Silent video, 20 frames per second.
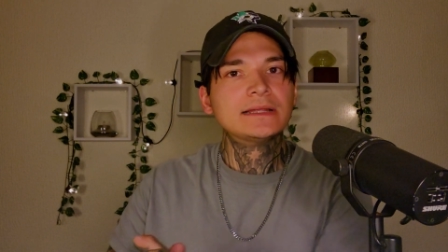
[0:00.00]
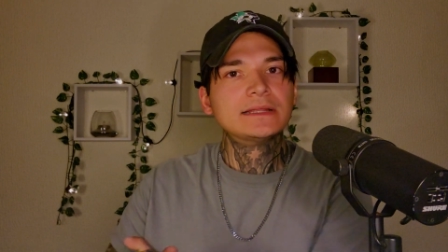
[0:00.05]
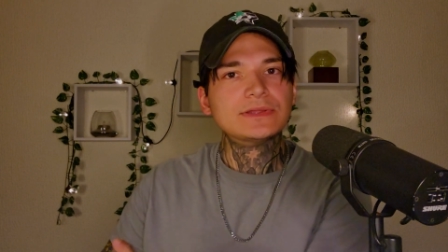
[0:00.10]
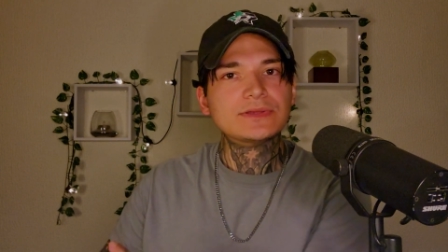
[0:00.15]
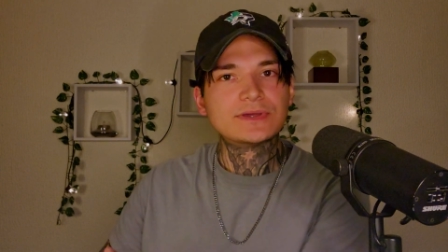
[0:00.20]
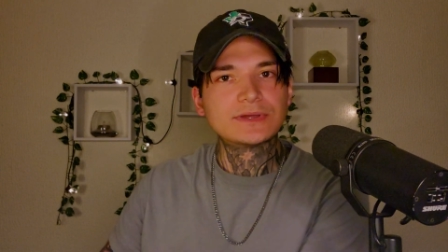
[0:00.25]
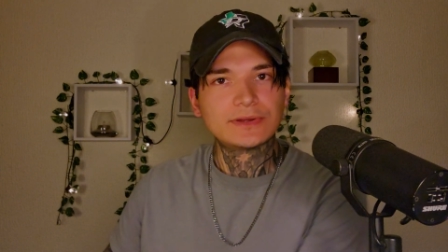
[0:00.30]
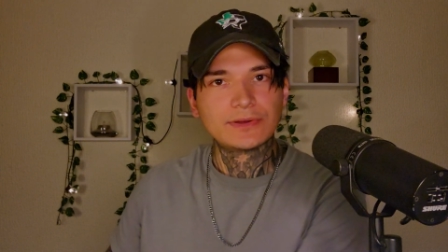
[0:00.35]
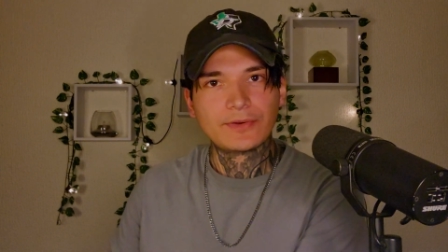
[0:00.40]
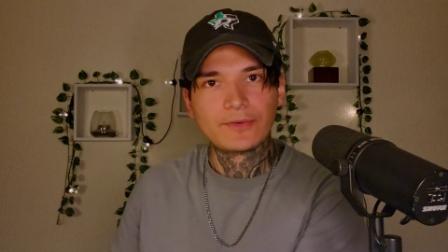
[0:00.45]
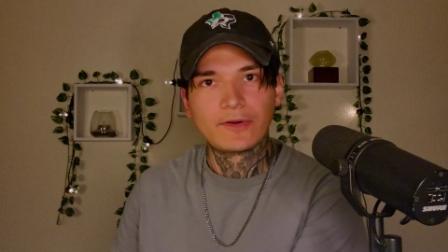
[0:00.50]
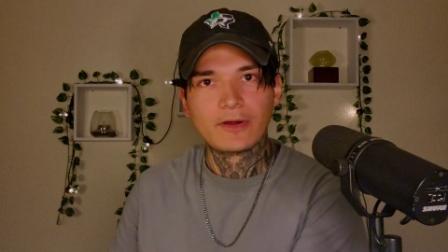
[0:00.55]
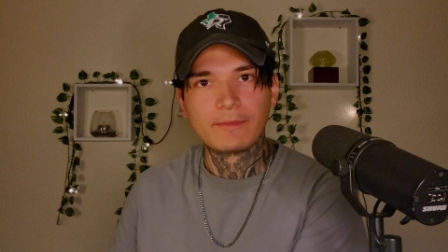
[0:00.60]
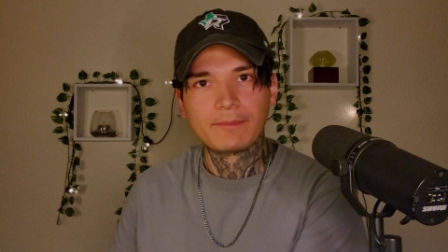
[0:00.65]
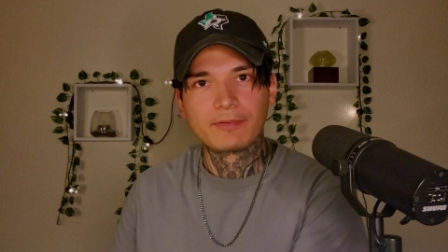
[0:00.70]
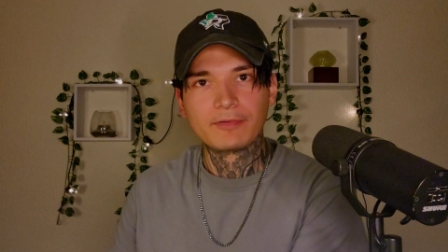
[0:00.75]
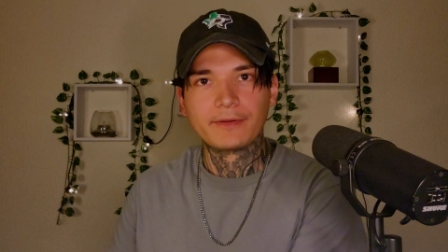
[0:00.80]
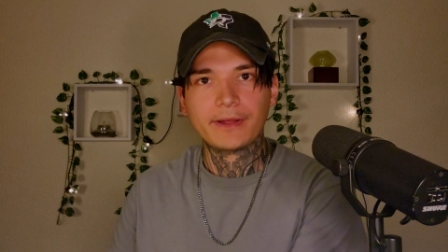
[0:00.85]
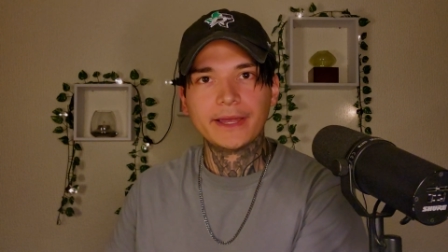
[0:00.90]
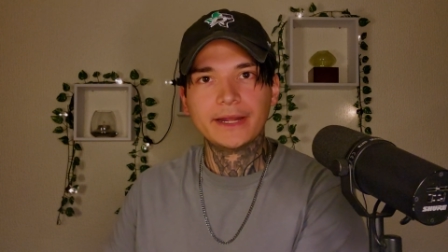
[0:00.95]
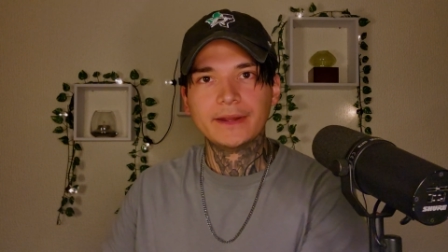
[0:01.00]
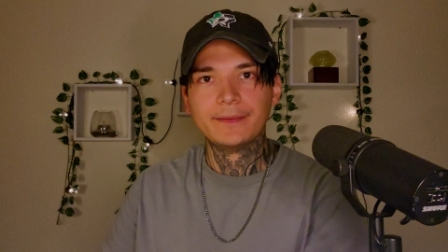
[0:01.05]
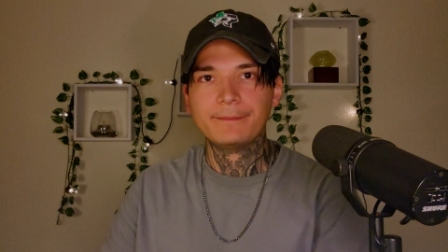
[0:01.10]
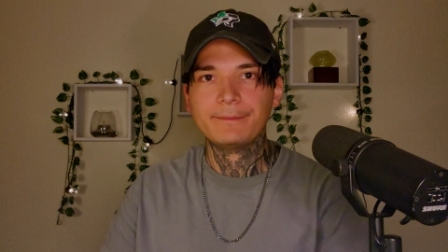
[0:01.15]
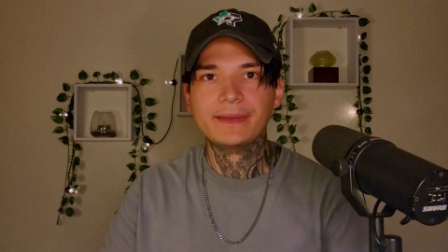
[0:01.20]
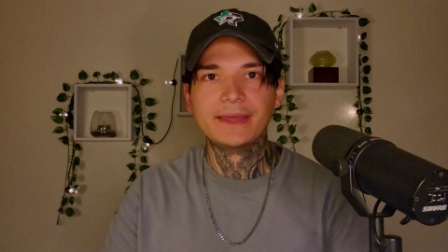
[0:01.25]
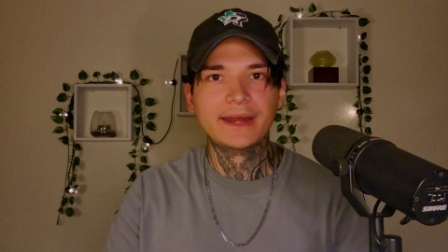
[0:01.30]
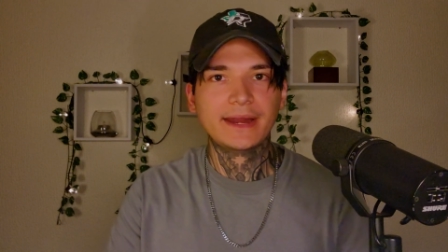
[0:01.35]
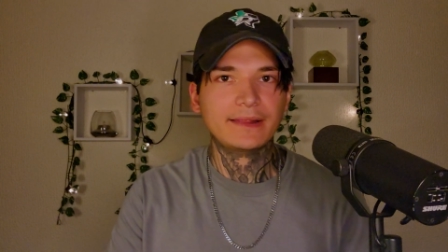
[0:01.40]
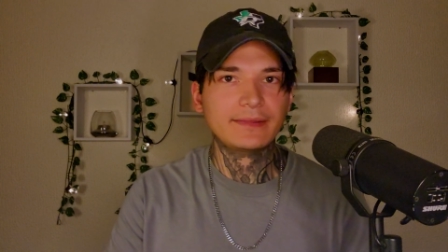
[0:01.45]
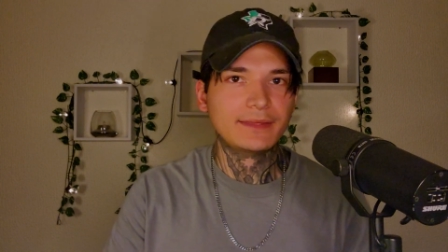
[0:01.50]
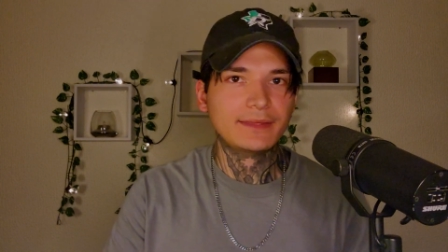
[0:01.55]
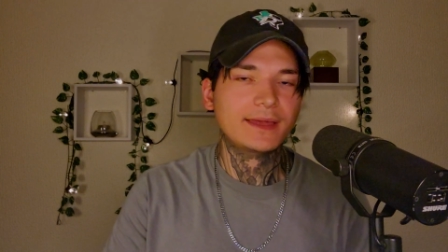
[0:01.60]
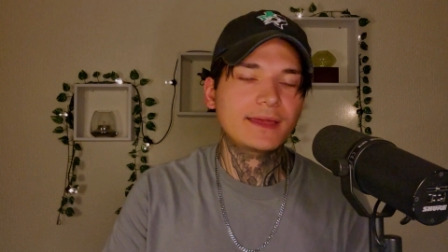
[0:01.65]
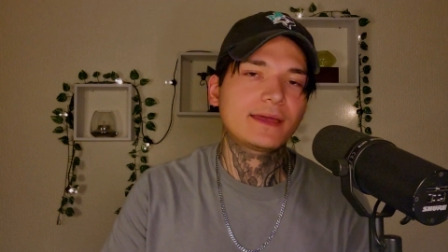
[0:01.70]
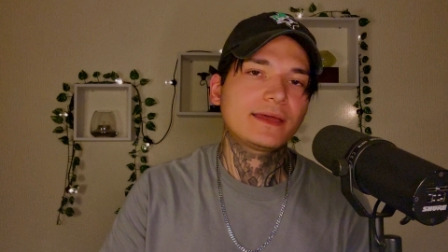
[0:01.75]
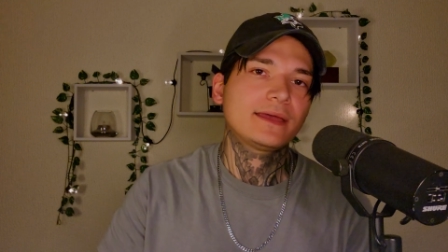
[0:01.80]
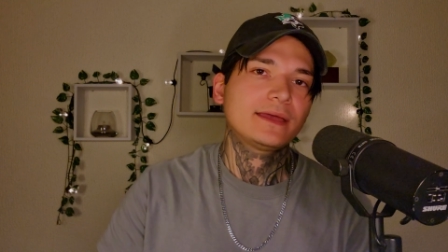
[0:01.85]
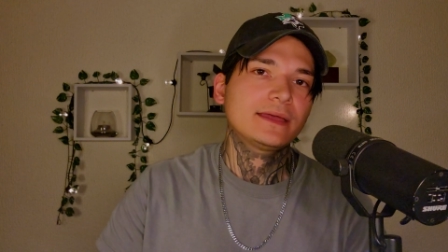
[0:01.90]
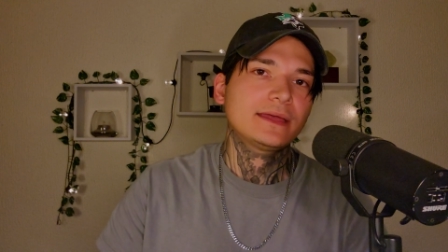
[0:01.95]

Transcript: you can incorporate immediately